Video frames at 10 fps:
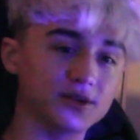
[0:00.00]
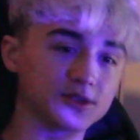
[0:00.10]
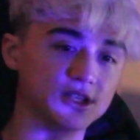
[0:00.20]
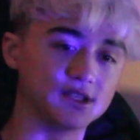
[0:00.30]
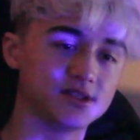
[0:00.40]
It
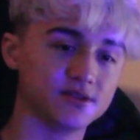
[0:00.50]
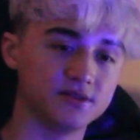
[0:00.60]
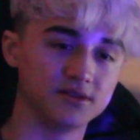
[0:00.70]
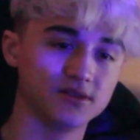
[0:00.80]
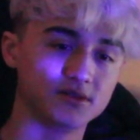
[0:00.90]
was just
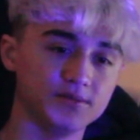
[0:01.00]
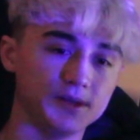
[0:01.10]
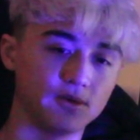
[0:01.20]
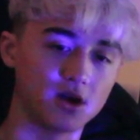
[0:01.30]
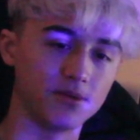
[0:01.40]

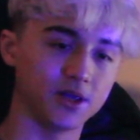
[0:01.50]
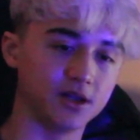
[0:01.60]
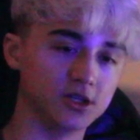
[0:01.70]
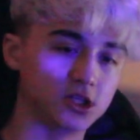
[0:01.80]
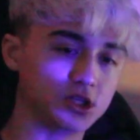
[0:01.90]
people coming
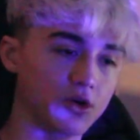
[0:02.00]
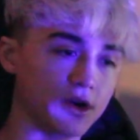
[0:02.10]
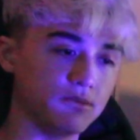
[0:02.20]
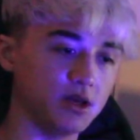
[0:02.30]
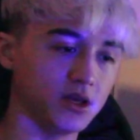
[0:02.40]
in and
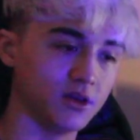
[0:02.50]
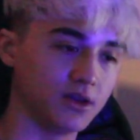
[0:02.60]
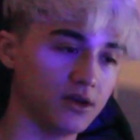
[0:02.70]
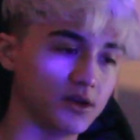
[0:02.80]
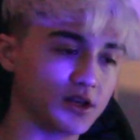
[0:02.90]
showing me,
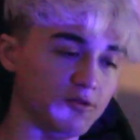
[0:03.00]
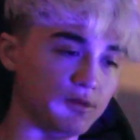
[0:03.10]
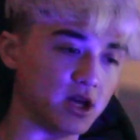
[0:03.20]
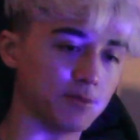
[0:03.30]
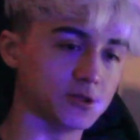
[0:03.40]
giving
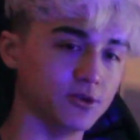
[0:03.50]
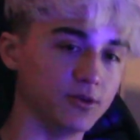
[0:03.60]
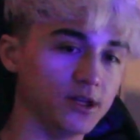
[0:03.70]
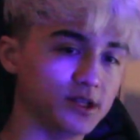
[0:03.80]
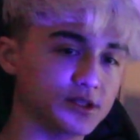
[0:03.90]
me the
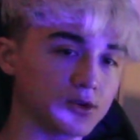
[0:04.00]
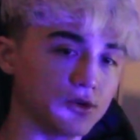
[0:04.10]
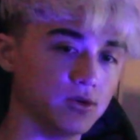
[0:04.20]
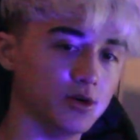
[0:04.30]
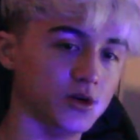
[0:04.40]
opportunity to